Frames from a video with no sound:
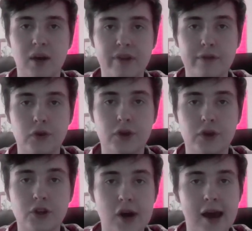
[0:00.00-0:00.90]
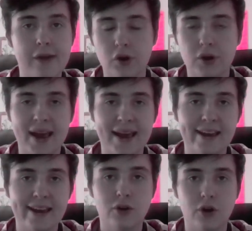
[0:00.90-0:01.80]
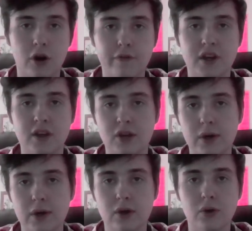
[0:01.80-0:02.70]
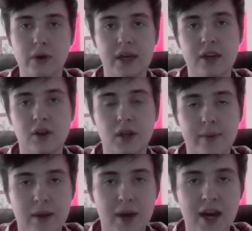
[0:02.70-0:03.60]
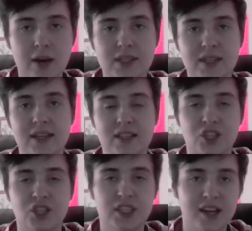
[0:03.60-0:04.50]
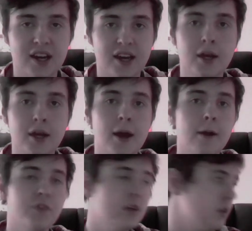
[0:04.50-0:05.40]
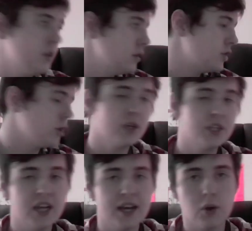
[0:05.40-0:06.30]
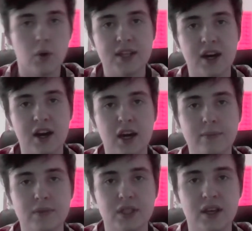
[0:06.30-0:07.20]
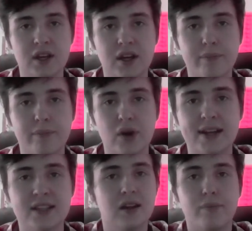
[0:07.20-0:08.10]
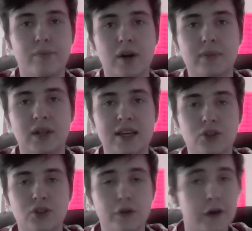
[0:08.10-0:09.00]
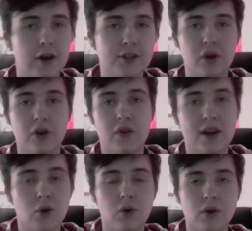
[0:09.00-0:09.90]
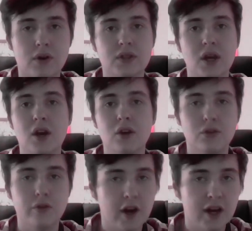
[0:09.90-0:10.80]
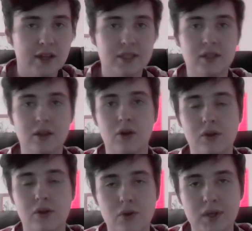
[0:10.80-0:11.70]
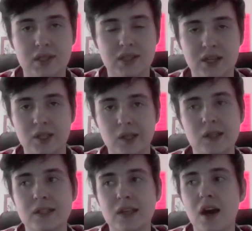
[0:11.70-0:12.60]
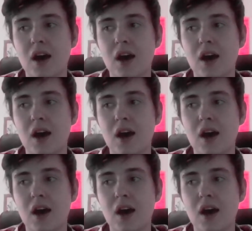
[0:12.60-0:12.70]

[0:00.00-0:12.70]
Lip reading: But if you can drive okay and you're confident, you know what you're doing, and you only make minor mistakes, like she said, I didn't shoulder check one time. She said I braked abruptly, too fast going around corners, too fast going through intersections.